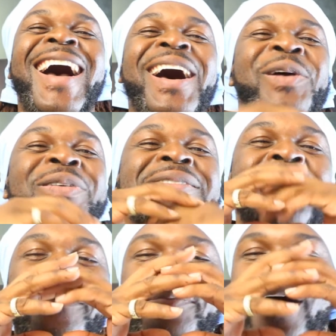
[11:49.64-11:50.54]
I was
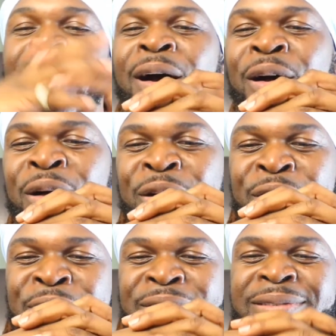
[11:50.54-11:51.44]

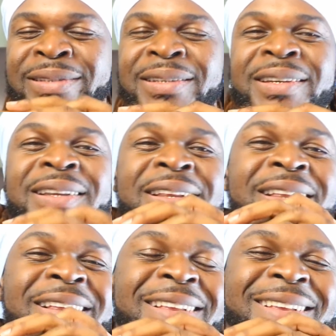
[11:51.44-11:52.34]
appalled.
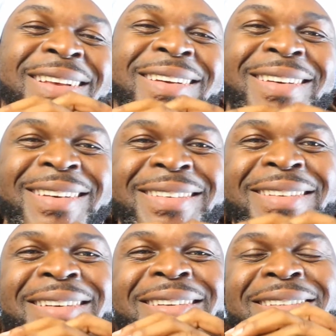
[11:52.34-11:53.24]

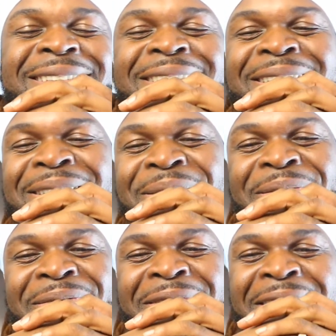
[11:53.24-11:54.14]
Goodness.
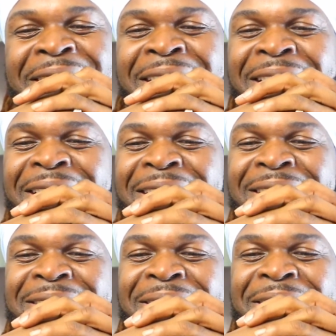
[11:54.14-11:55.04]
But hey,
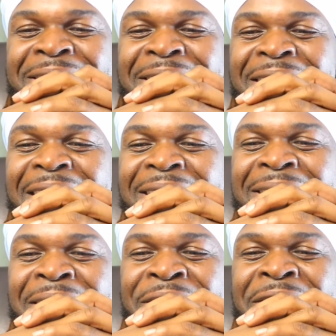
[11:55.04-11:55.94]
you know what I'm saying? I
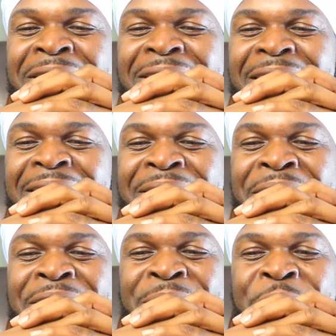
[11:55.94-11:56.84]
love it. I
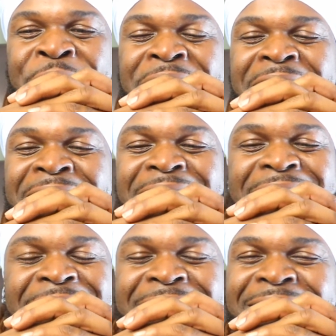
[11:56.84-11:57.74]
love the movie.
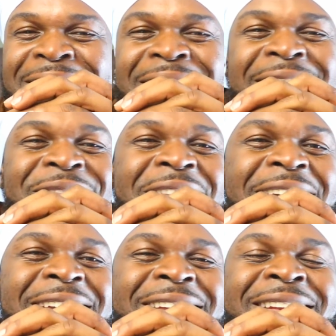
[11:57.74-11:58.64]
Shit,
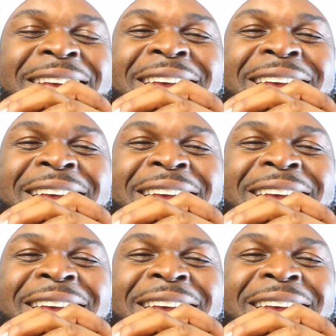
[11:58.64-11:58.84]
man.